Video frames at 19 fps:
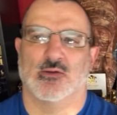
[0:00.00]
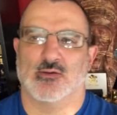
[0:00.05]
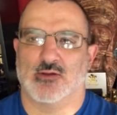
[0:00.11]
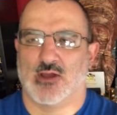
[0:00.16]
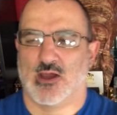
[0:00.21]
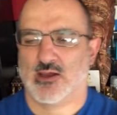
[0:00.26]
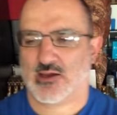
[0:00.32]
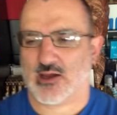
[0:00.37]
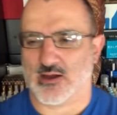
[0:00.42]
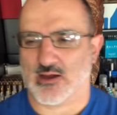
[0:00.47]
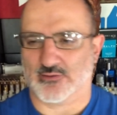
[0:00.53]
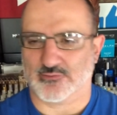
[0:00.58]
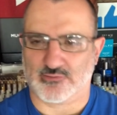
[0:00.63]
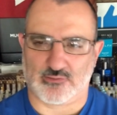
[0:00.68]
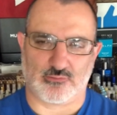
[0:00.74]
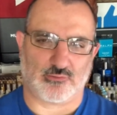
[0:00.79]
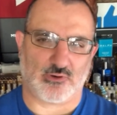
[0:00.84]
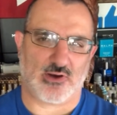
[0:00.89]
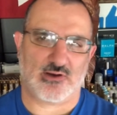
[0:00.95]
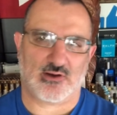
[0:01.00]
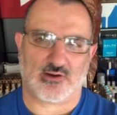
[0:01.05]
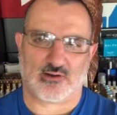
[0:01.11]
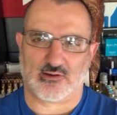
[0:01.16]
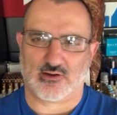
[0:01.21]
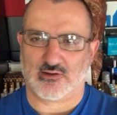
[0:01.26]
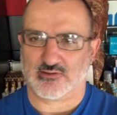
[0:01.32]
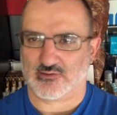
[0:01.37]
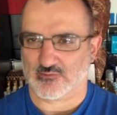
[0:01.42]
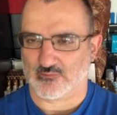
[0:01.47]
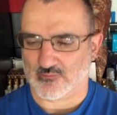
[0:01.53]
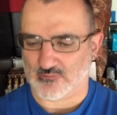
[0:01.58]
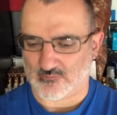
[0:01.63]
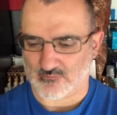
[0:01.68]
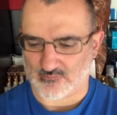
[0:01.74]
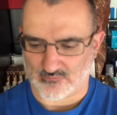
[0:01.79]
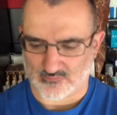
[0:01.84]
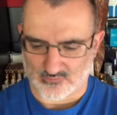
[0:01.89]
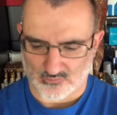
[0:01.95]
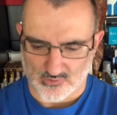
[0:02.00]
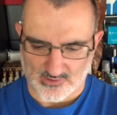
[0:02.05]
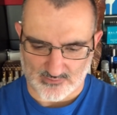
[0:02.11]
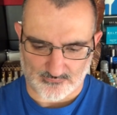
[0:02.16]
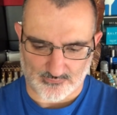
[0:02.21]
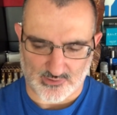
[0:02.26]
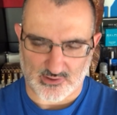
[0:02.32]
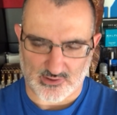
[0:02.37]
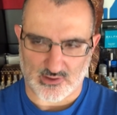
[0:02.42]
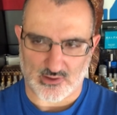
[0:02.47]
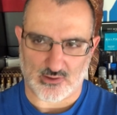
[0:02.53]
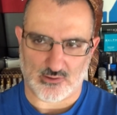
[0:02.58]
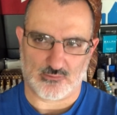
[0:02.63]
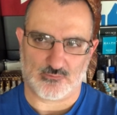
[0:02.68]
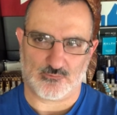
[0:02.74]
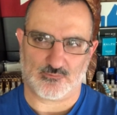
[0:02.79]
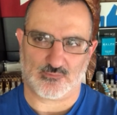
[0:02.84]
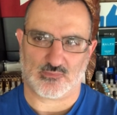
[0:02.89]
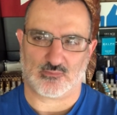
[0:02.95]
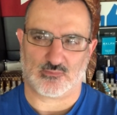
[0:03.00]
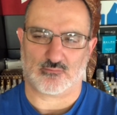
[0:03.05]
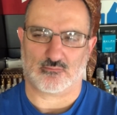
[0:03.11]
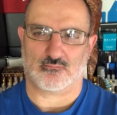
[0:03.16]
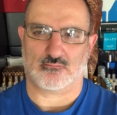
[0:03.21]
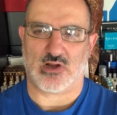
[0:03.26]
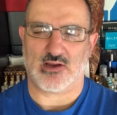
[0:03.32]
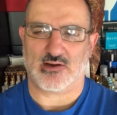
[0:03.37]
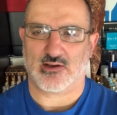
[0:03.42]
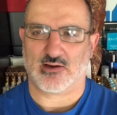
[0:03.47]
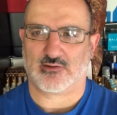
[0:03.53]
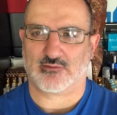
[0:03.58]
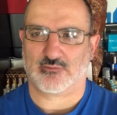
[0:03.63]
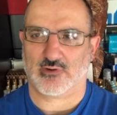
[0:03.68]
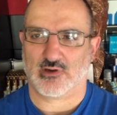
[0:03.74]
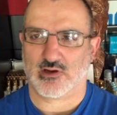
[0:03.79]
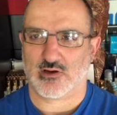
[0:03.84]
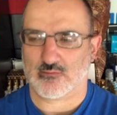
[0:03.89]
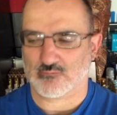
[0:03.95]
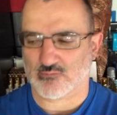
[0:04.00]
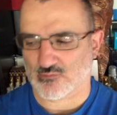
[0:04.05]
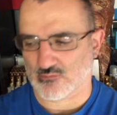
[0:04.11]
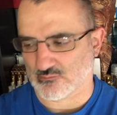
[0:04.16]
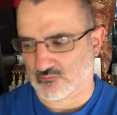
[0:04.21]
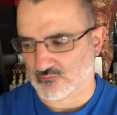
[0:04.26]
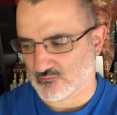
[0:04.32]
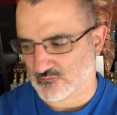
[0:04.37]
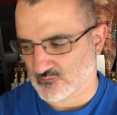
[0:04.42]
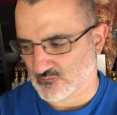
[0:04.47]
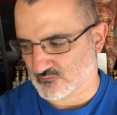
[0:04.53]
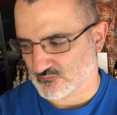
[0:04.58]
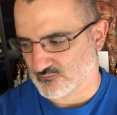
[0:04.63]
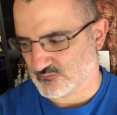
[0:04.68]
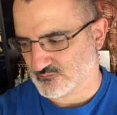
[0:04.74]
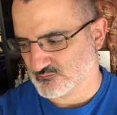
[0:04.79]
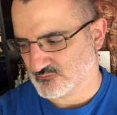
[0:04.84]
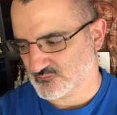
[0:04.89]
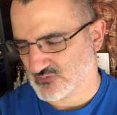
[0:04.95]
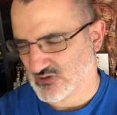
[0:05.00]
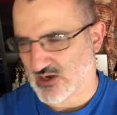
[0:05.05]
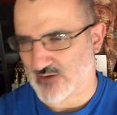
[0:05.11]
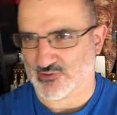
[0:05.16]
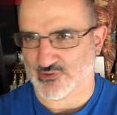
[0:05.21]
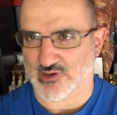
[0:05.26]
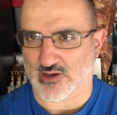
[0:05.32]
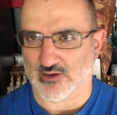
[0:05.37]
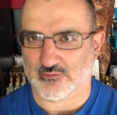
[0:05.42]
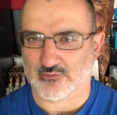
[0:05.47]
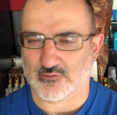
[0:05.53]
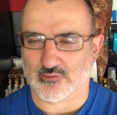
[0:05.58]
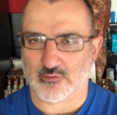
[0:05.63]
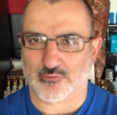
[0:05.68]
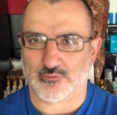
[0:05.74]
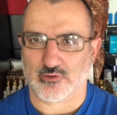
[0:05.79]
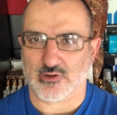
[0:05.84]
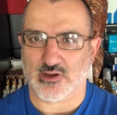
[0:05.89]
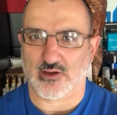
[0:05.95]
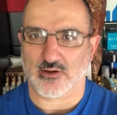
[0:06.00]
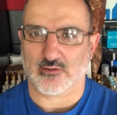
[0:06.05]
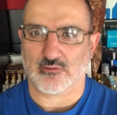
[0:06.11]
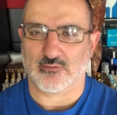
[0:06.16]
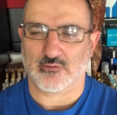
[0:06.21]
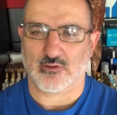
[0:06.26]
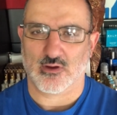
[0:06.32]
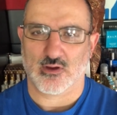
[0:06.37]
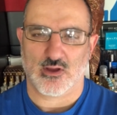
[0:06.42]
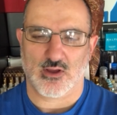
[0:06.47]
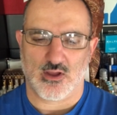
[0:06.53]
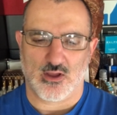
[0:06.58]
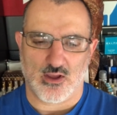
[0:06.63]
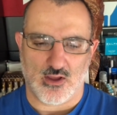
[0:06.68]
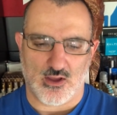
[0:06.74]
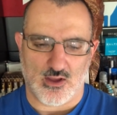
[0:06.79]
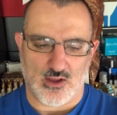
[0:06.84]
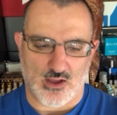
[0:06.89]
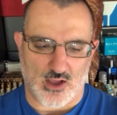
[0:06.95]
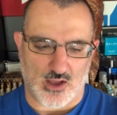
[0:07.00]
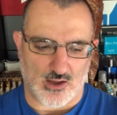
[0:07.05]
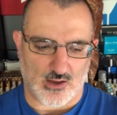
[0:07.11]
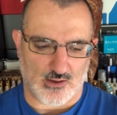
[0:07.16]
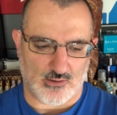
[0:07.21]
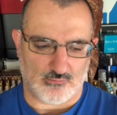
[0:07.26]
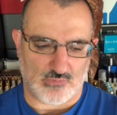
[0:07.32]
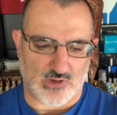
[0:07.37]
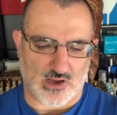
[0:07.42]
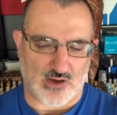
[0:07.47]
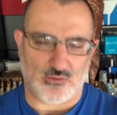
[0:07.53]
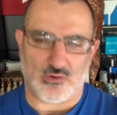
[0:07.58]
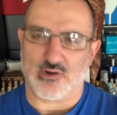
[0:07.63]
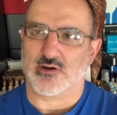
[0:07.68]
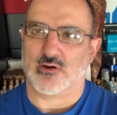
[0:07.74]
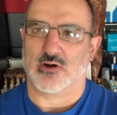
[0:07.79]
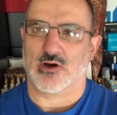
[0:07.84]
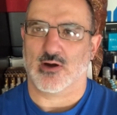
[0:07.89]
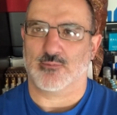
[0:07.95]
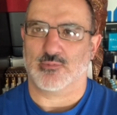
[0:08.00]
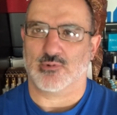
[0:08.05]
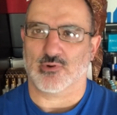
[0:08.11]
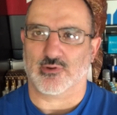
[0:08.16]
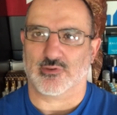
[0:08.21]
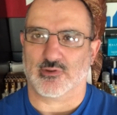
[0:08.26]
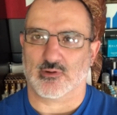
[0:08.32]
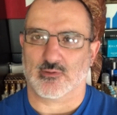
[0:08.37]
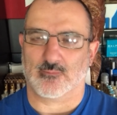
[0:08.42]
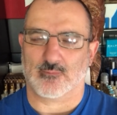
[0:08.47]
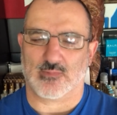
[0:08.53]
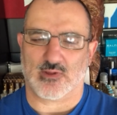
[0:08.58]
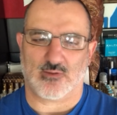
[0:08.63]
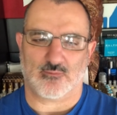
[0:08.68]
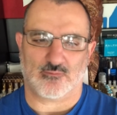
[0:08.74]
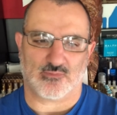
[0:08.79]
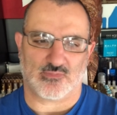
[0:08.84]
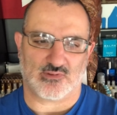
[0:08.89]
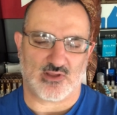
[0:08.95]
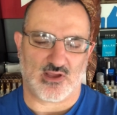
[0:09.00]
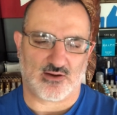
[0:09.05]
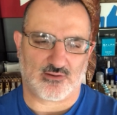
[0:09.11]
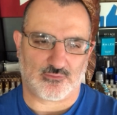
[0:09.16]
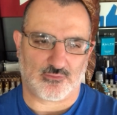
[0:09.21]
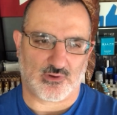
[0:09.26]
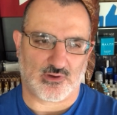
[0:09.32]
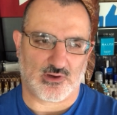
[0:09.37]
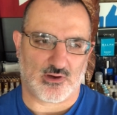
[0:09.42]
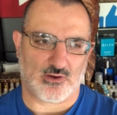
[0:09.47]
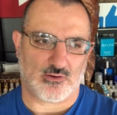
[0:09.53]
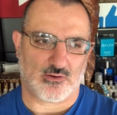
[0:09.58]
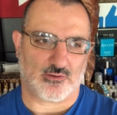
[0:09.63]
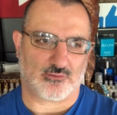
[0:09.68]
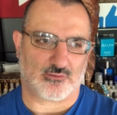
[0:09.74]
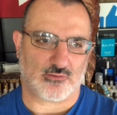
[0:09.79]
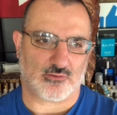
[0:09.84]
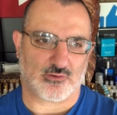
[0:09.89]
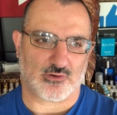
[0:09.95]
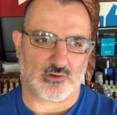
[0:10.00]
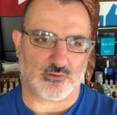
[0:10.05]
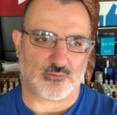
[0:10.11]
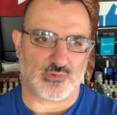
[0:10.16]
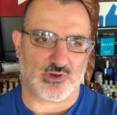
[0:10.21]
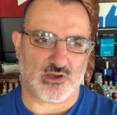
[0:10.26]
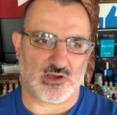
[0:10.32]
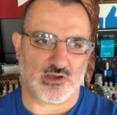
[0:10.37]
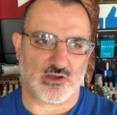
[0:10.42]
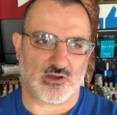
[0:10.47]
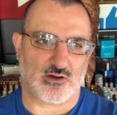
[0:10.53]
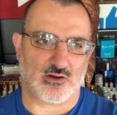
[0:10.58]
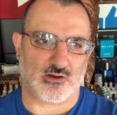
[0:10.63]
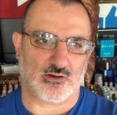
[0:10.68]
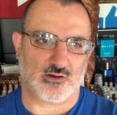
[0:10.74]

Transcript: Hey guys, Redneck Nation. Quick video. My next video in a couple days, two or three days, I want your help with it. Next video is going to be